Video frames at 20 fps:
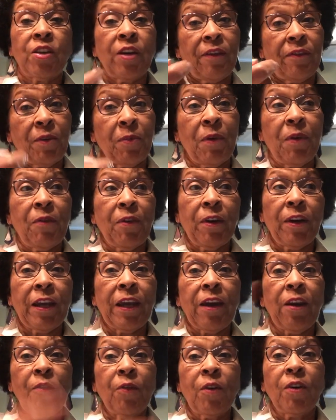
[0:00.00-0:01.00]
You have to be very
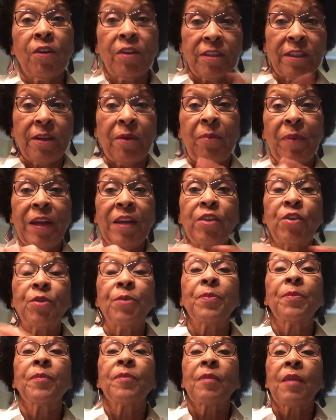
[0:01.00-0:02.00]
careful because they'll bite you.